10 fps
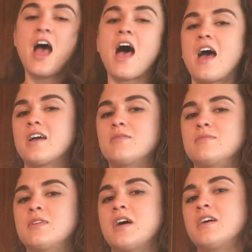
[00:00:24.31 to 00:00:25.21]
I
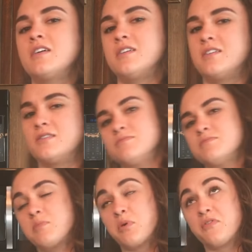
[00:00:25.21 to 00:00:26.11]
am not a
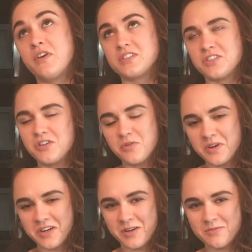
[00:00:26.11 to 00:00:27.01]
professional
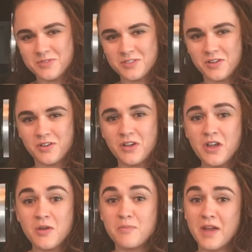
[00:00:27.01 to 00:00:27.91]
when it comes to
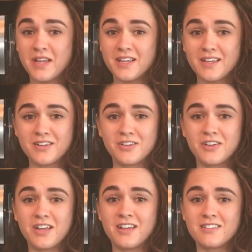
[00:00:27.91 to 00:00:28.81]
baking and
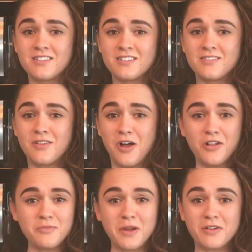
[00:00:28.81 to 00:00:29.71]
cooking.
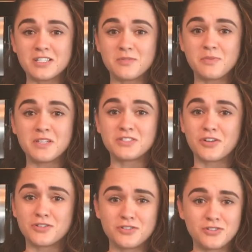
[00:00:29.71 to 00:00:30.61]
All of my recipes
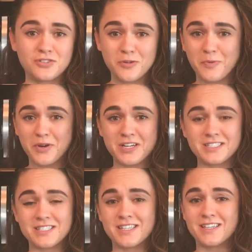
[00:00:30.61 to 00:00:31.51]
are super
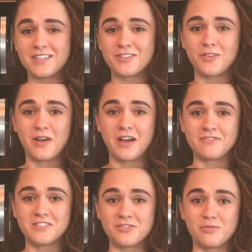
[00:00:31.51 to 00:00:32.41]
easy. You don't
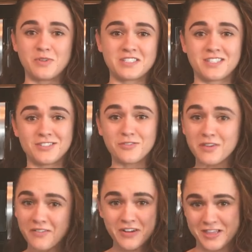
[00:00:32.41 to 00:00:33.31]
have to whisk and do
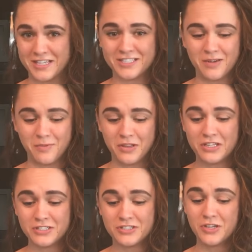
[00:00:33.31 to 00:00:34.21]
everything
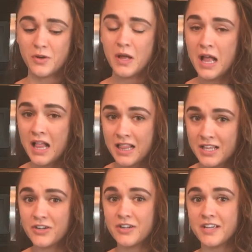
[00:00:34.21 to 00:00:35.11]
separately. So
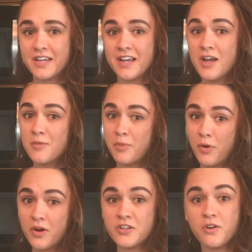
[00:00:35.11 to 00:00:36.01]
literally
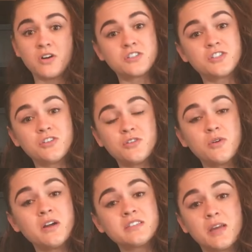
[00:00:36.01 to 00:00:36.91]
pour your
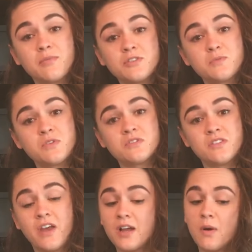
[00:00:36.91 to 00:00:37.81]
2 tablespoons
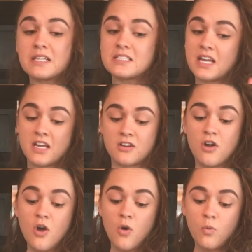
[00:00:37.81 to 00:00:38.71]
of egg whites and
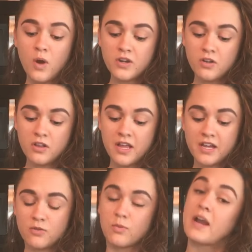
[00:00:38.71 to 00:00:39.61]
1 whole
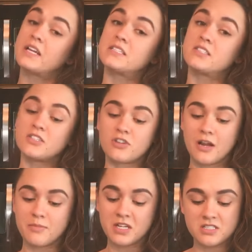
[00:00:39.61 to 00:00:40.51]
egg right into the
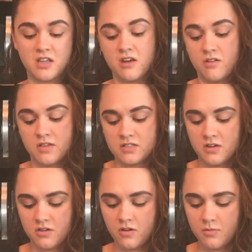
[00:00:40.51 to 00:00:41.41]
dry mix. I know that's
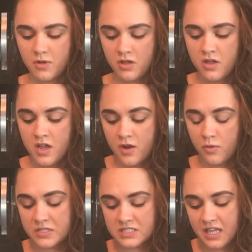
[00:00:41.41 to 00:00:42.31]
not normal.
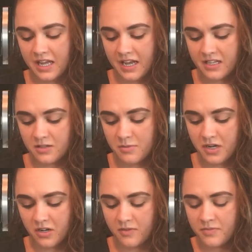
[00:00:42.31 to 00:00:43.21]
Whisk that egg in the
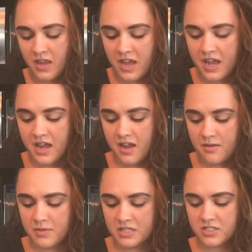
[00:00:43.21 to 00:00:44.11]
middle
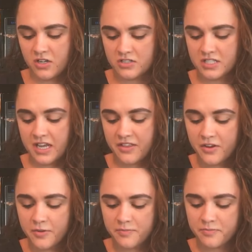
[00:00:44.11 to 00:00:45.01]
and mix it all
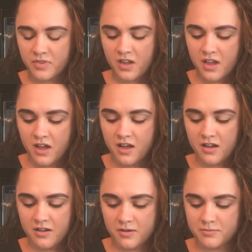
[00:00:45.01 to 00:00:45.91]
together.
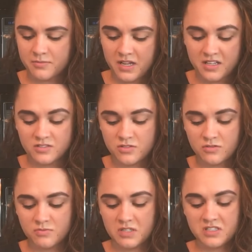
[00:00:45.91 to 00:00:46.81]
It's
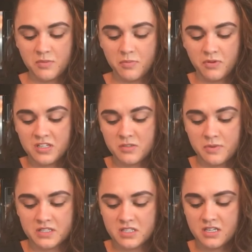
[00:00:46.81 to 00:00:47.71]
a simple
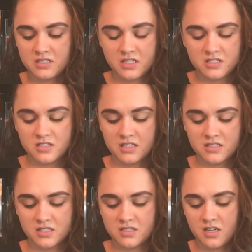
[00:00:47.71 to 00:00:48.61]
recipe, it's easy, it's not
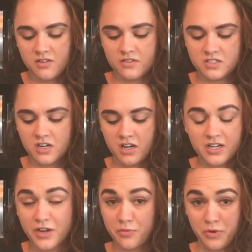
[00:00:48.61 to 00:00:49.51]
sensitive, it's not gonna
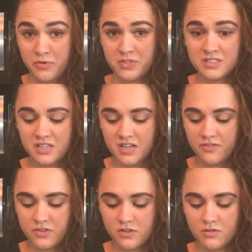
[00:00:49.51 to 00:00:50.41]
get ruined
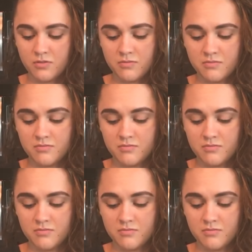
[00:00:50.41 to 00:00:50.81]
if you